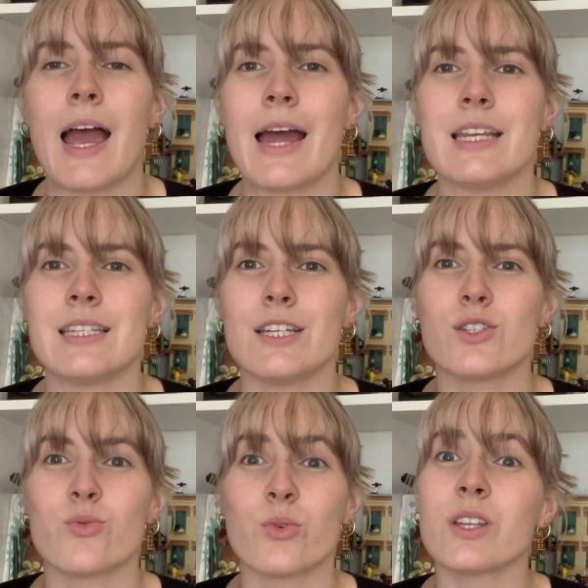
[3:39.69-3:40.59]
And it's
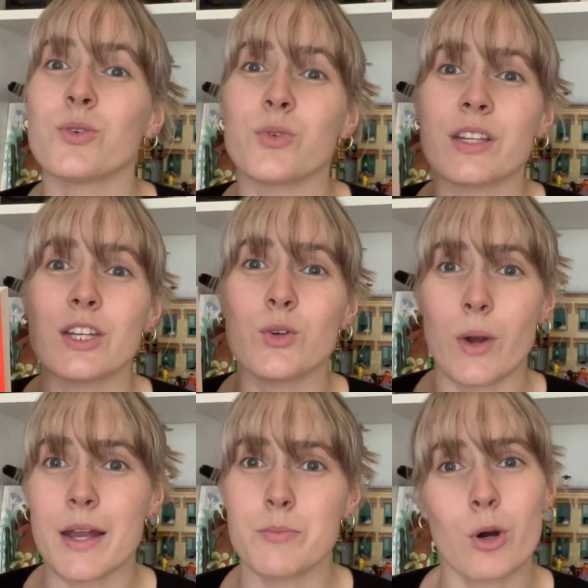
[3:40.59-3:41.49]
a really
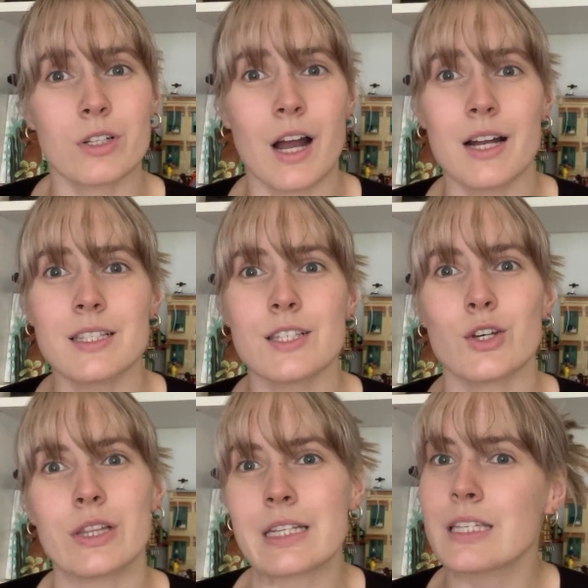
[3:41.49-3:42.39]
great podcast. It's
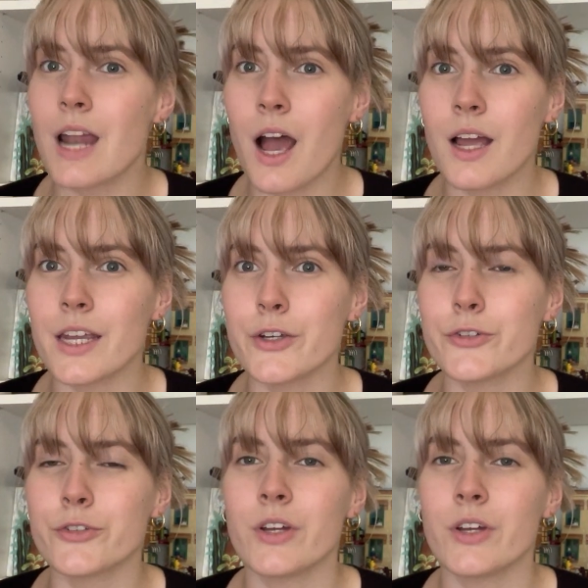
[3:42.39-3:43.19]
on Listener. If